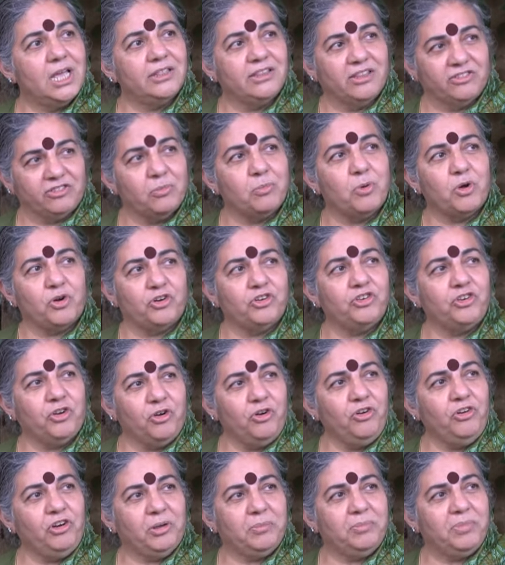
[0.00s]
There's a
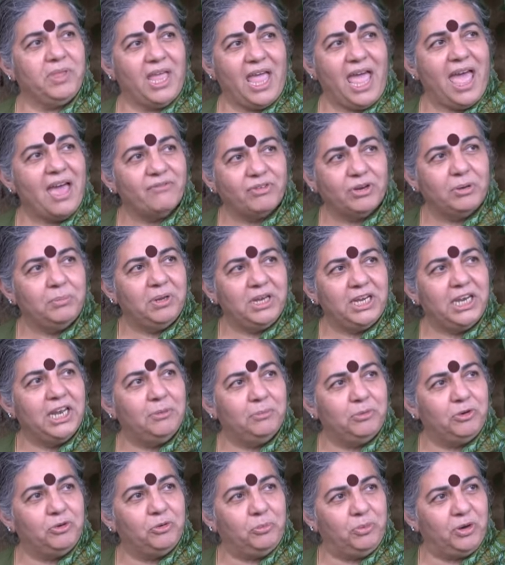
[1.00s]
moratorium. They haven't been
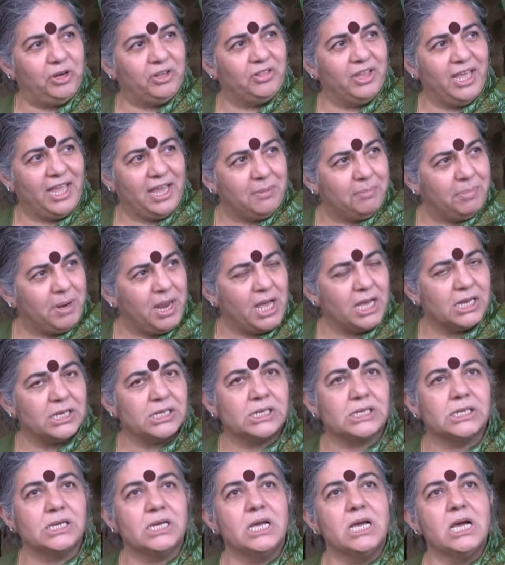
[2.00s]
able to bring the
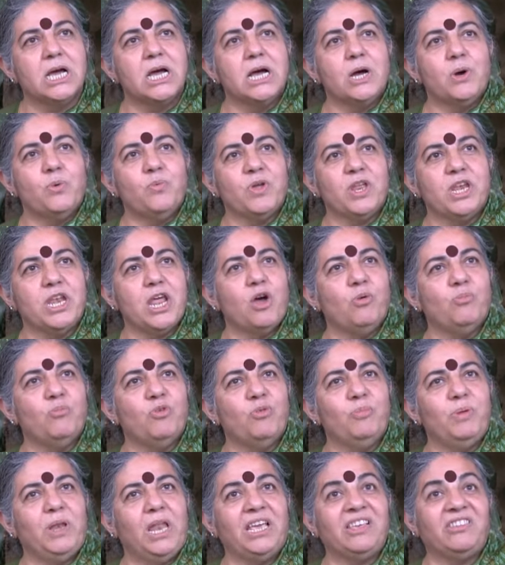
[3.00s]
eggplant. We are now
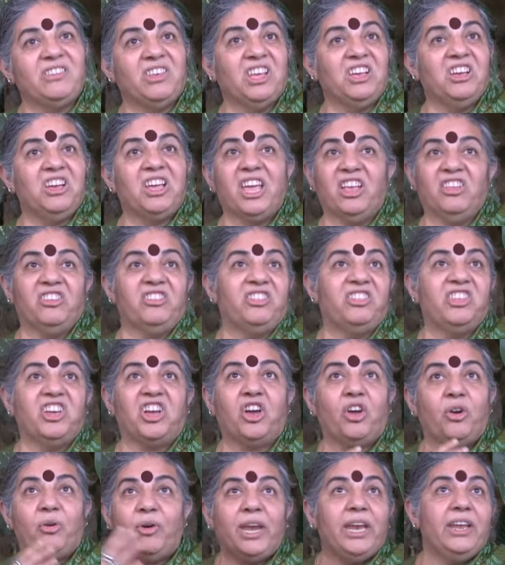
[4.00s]
mobilizing against the
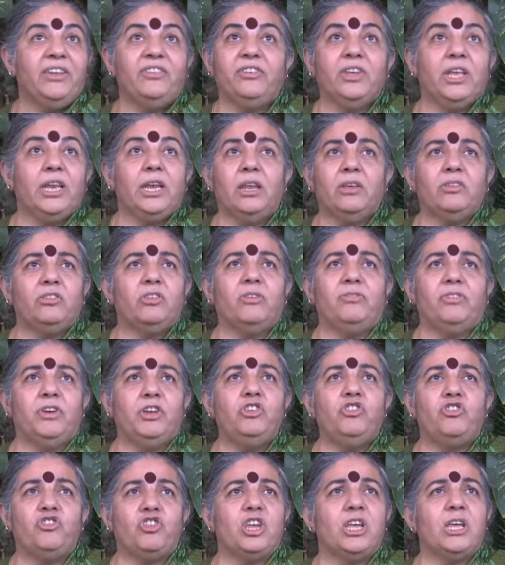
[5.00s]
craziness of
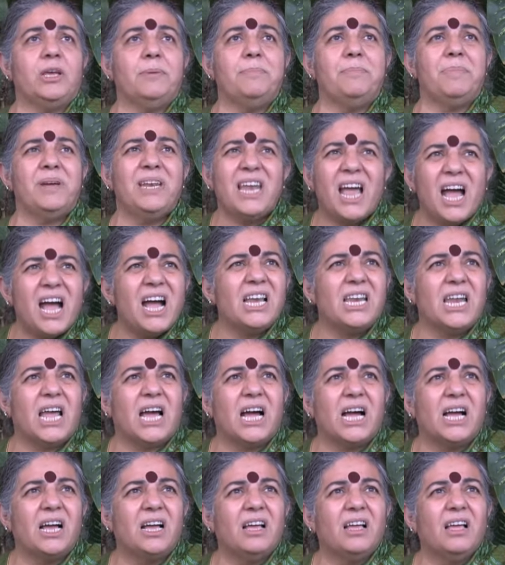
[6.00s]
a GM
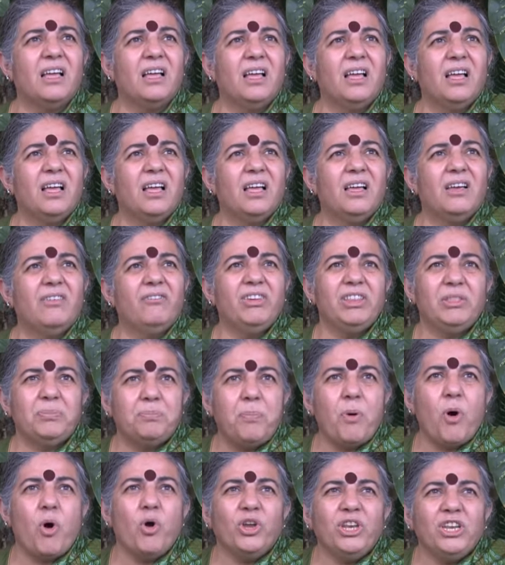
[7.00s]
banana
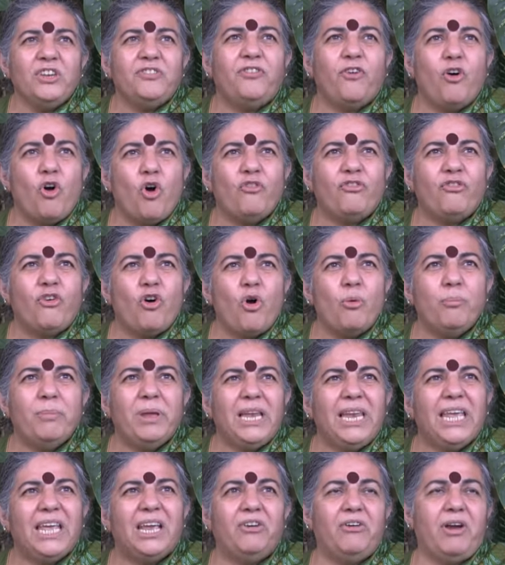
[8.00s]
with 0.44
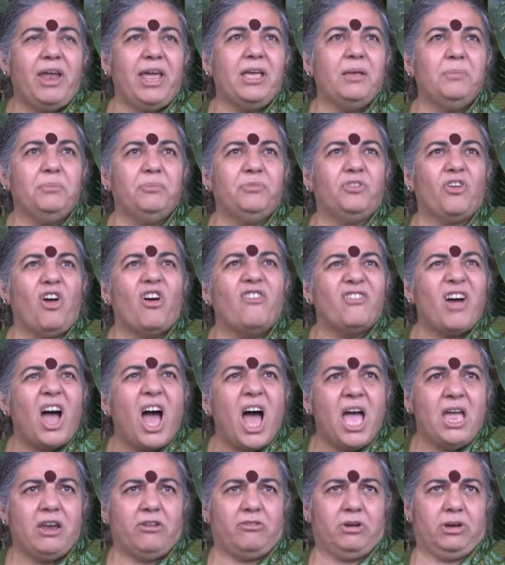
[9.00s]
milligrams of
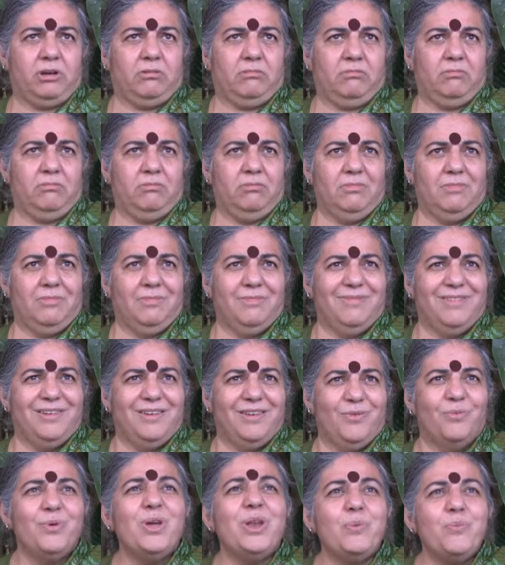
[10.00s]
iron
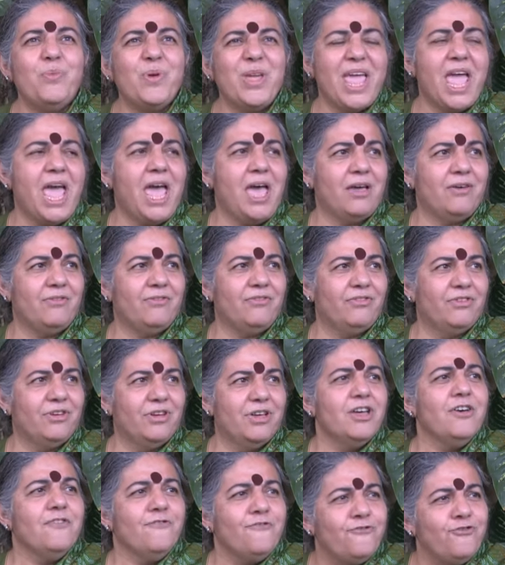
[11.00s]
when we have
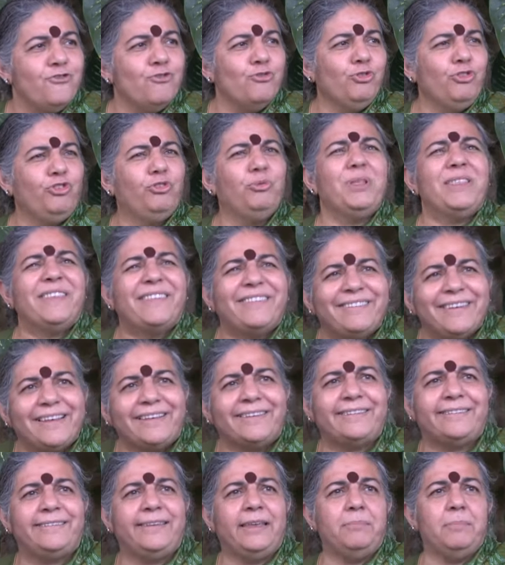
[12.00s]
foods with
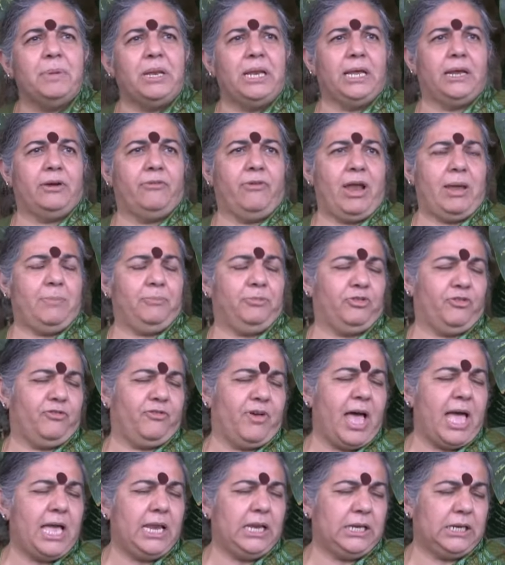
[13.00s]
60 milligrams
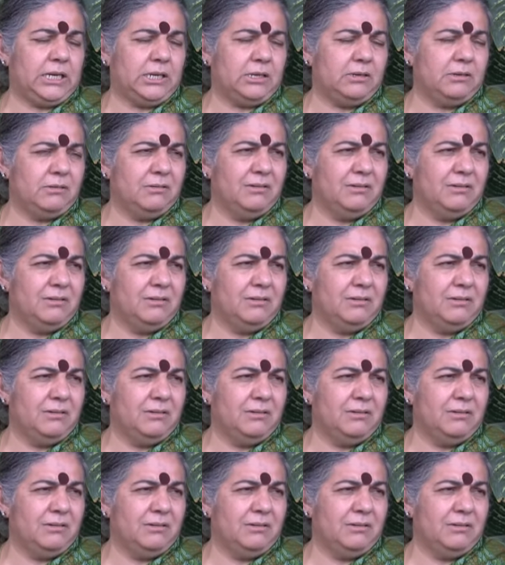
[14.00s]
of iron.